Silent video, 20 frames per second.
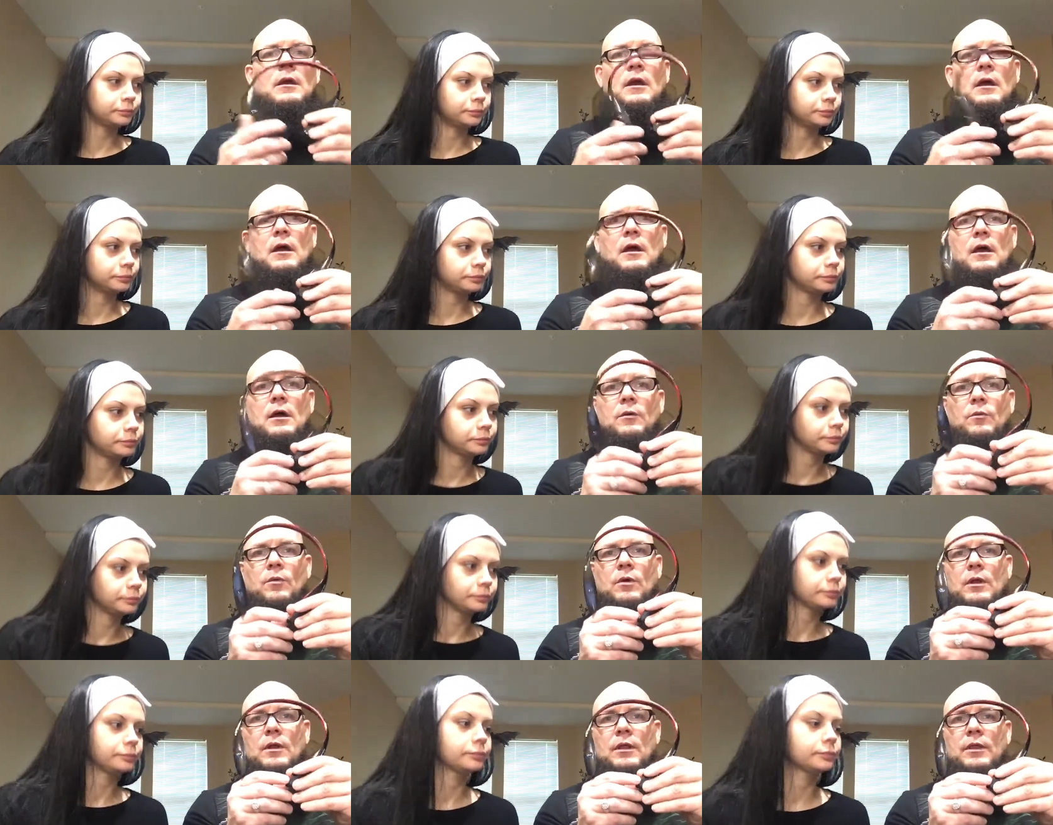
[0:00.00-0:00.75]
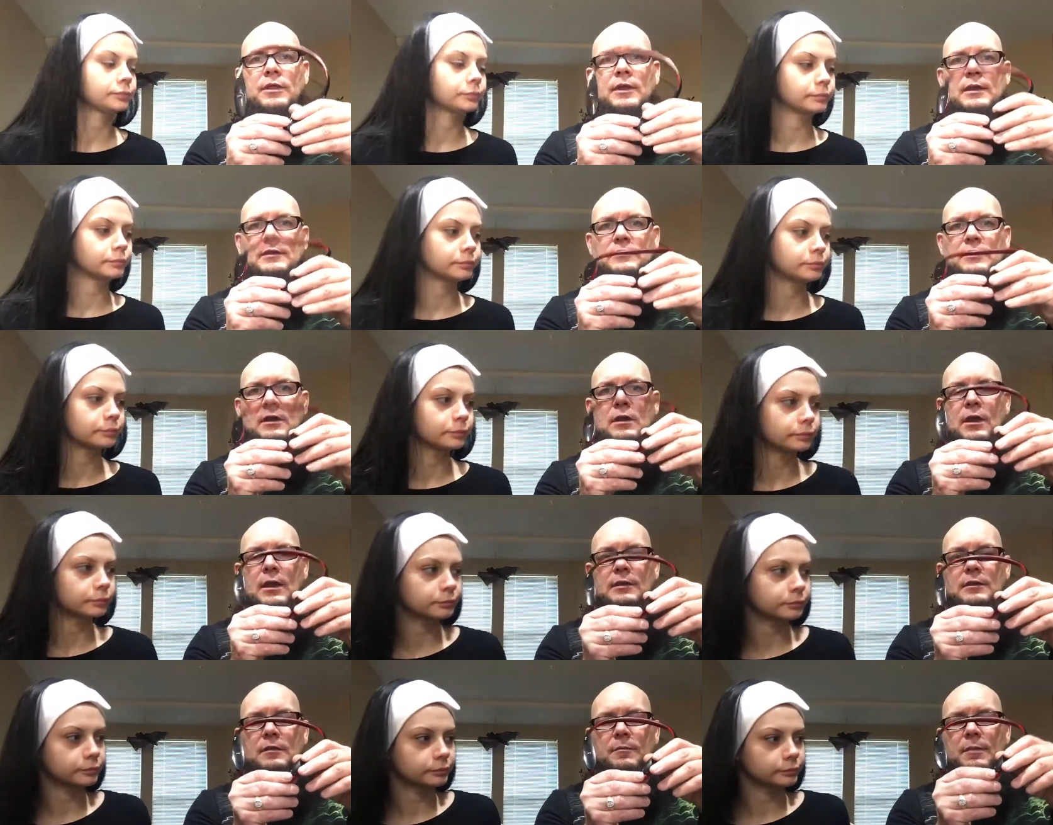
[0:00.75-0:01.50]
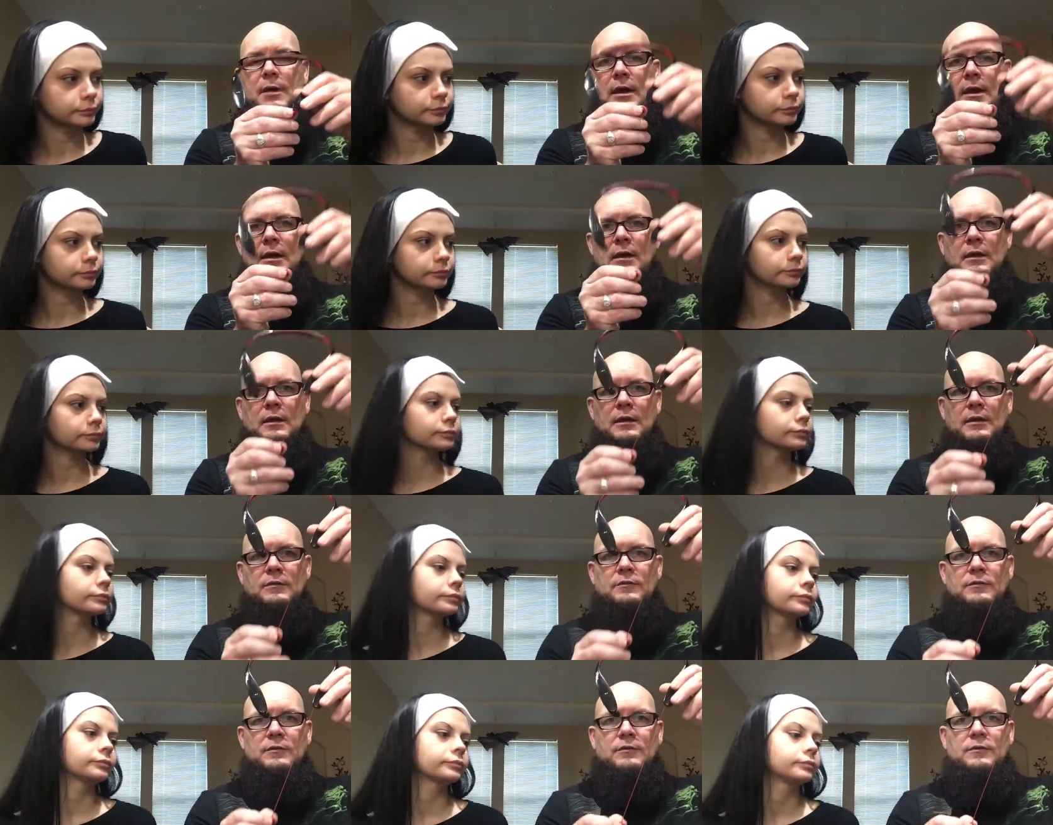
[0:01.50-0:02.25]
Speaker 1: Uh, one of the things I liked about it
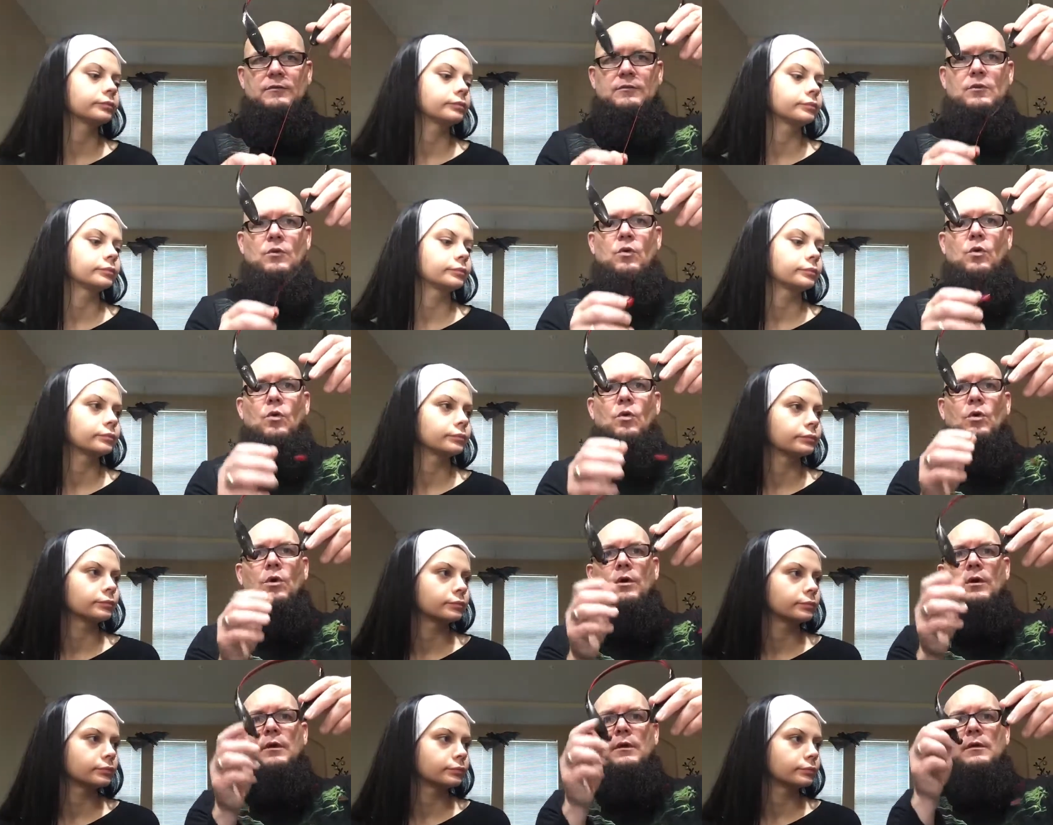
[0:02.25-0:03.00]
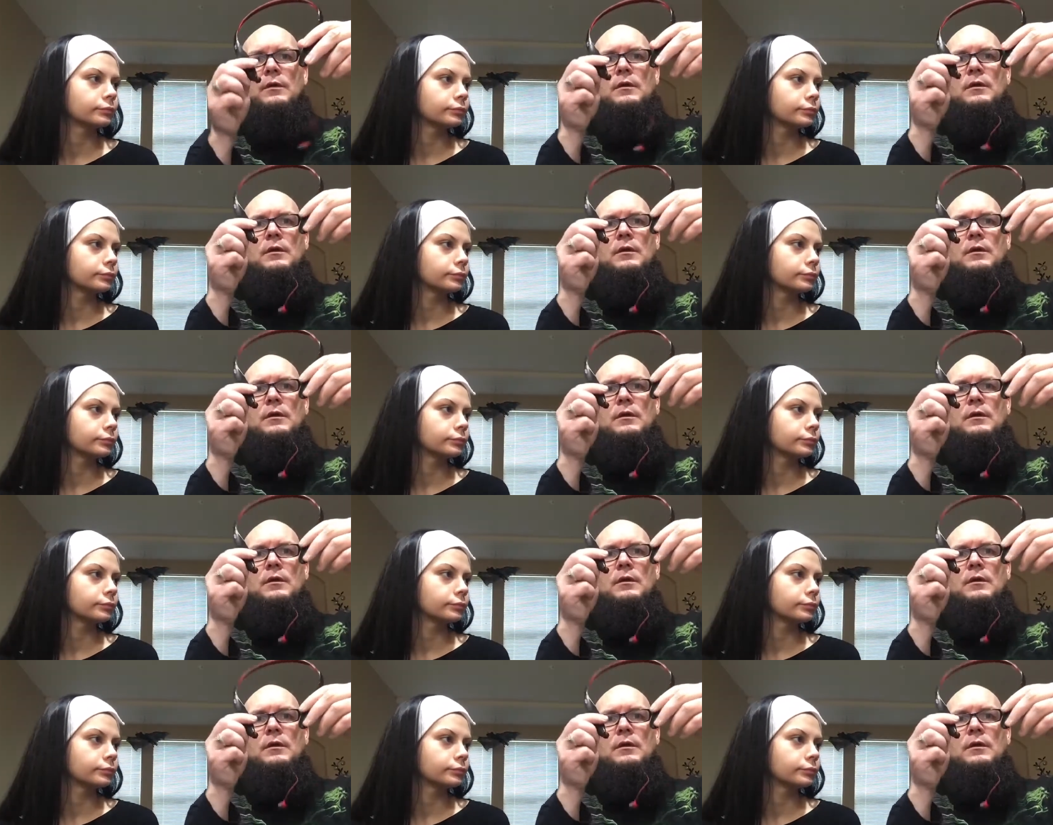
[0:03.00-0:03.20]
is this cord.